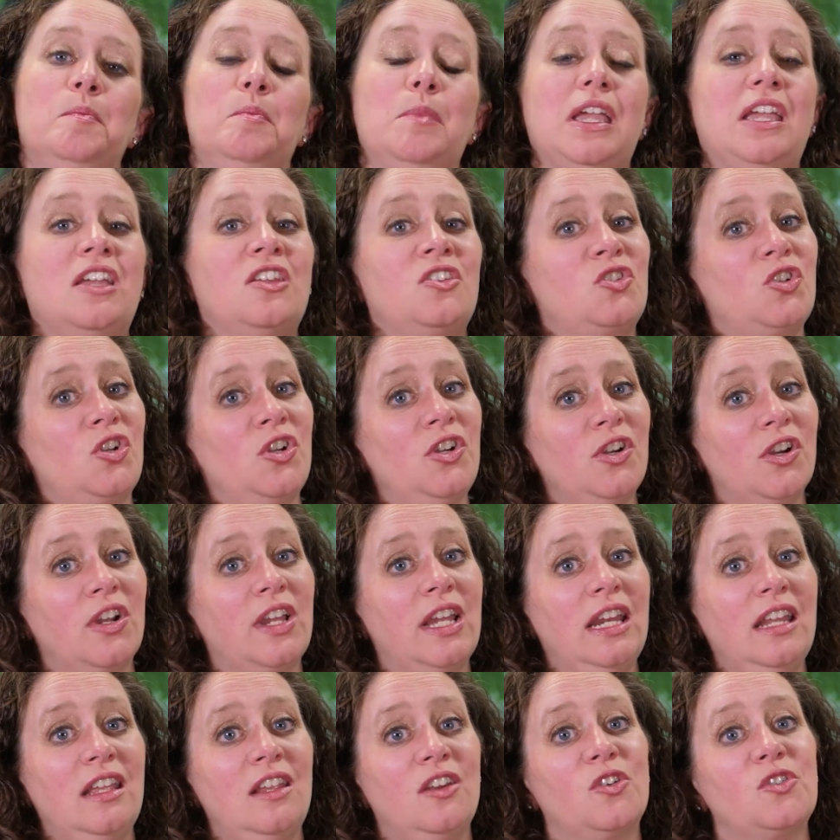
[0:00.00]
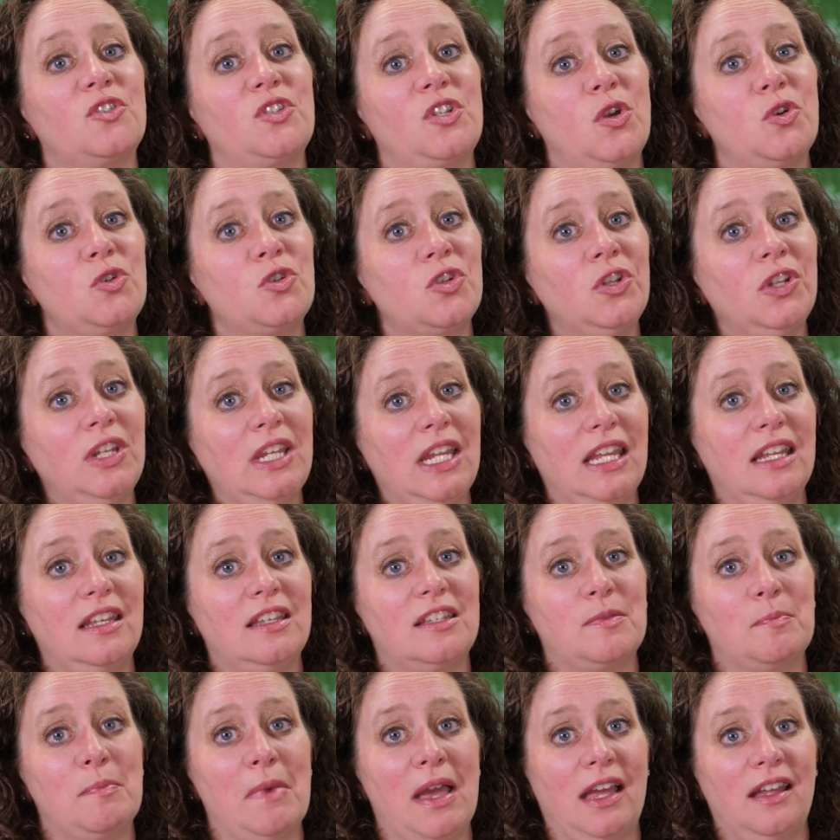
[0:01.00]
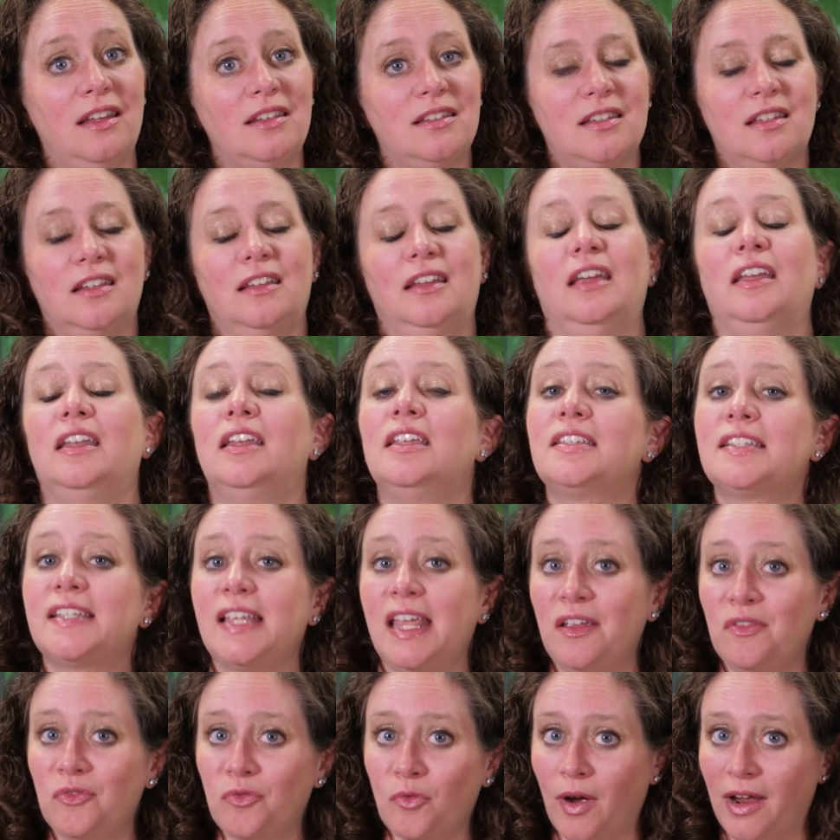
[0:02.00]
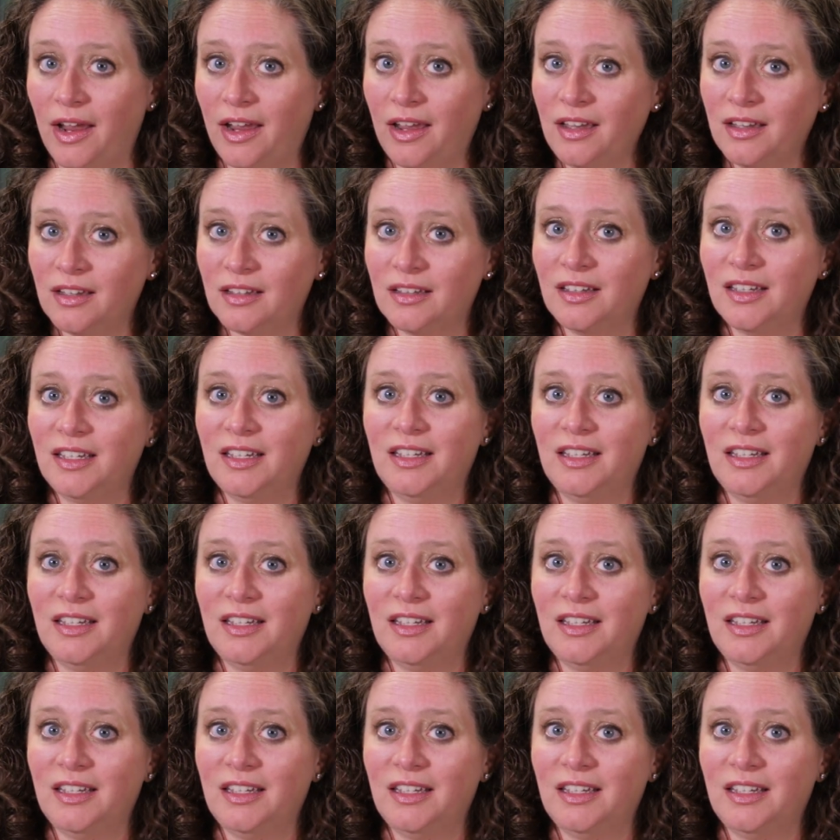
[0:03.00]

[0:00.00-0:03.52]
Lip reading: Making sure you're getting your social needs met in a safe way,